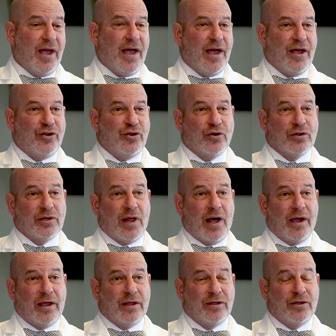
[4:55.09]
and your
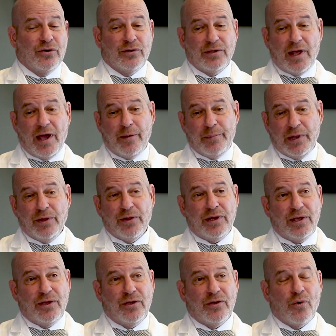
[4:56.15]

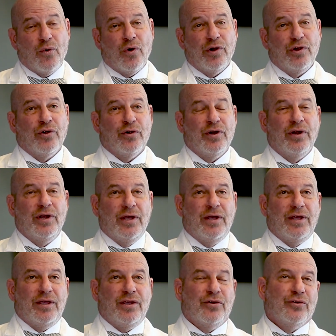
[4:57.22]
liability or
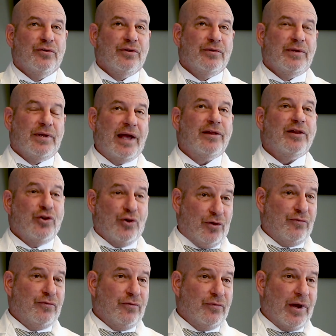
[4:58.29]
your likelihood,
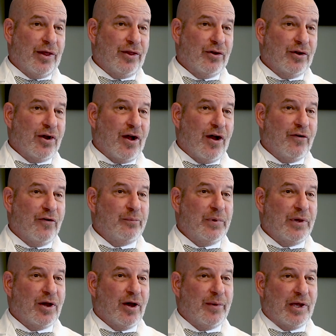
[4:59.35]
rather, of
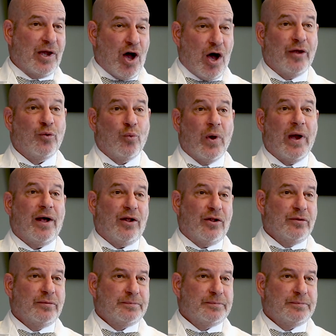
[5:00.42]
becoming unwell.